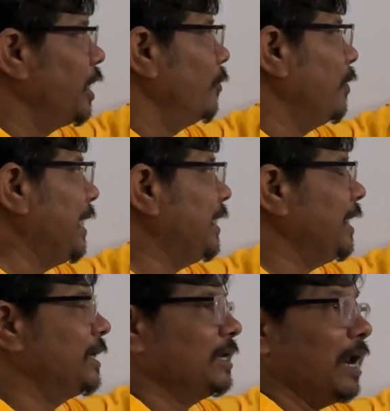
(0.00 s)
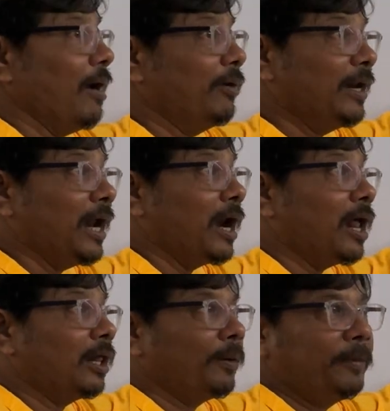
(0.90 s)
When it travel in
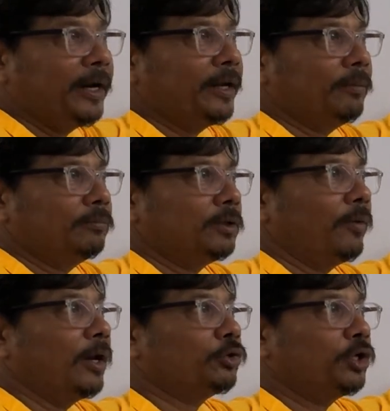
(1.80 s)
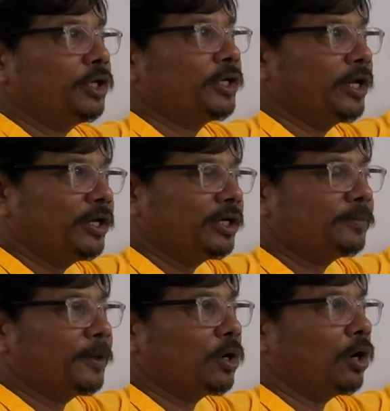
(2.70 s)
another medium, the velocity changes
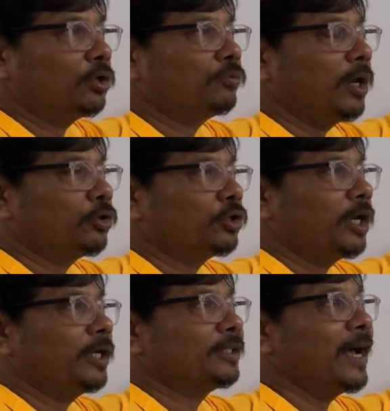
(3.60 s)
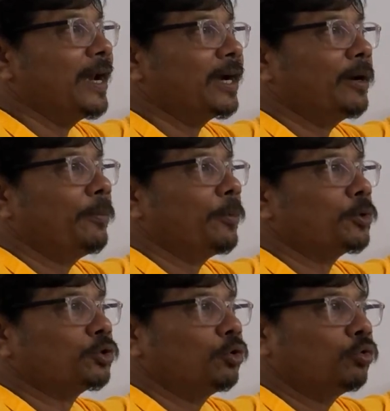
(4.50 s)
because velocity is directly
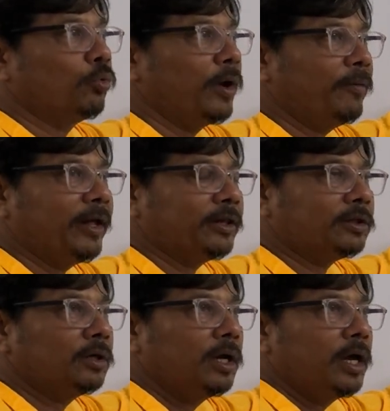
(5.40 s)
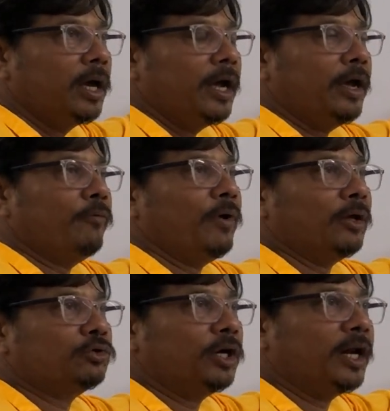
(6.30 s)
proportional to wavelength. If
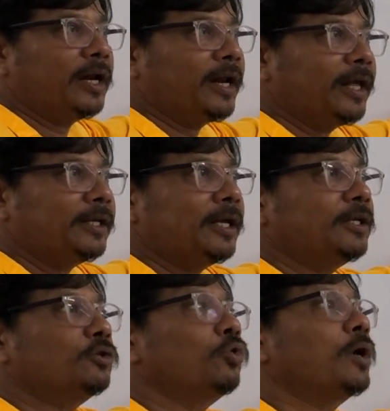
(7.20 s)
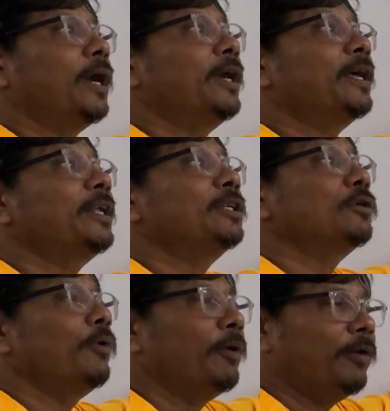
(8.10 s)
velocity decreases, you can decrease
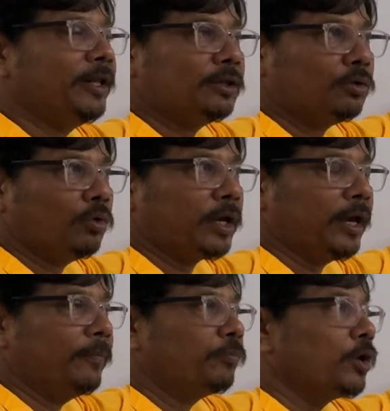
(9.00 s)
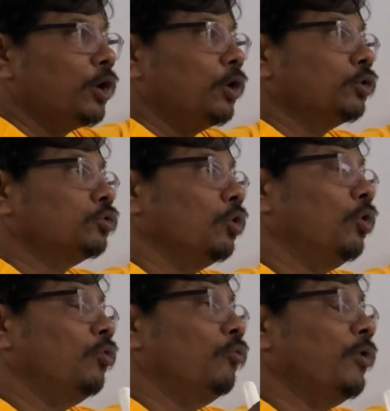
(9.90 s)
the wavelength. Okay.
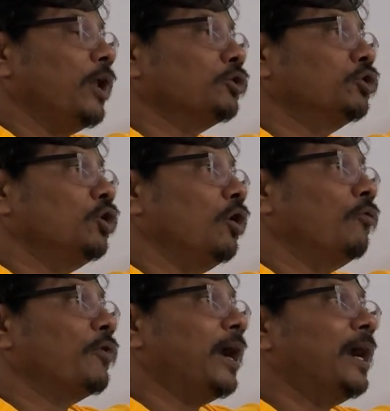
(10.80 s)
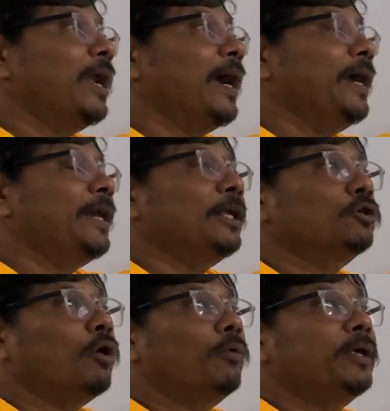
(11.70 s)
So, velocity of red light is
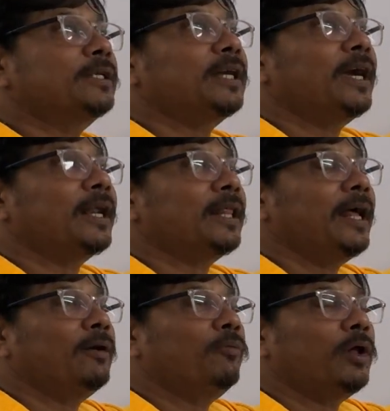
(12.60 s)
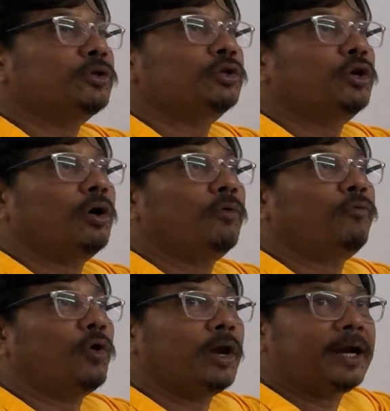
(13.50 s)
always greater than velocity of
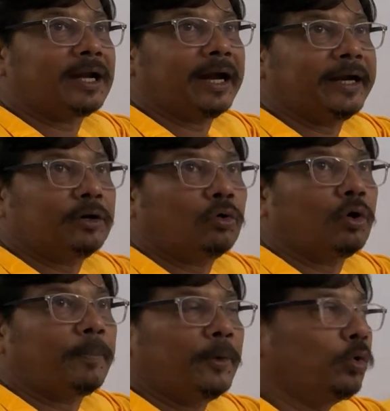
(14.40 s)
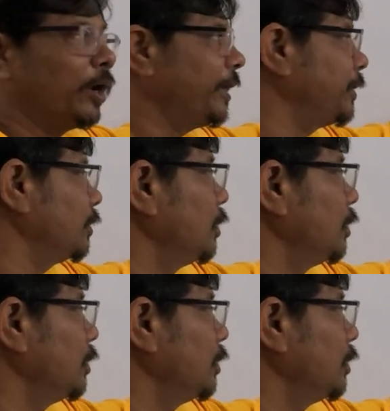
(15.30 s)
violet light or blue light.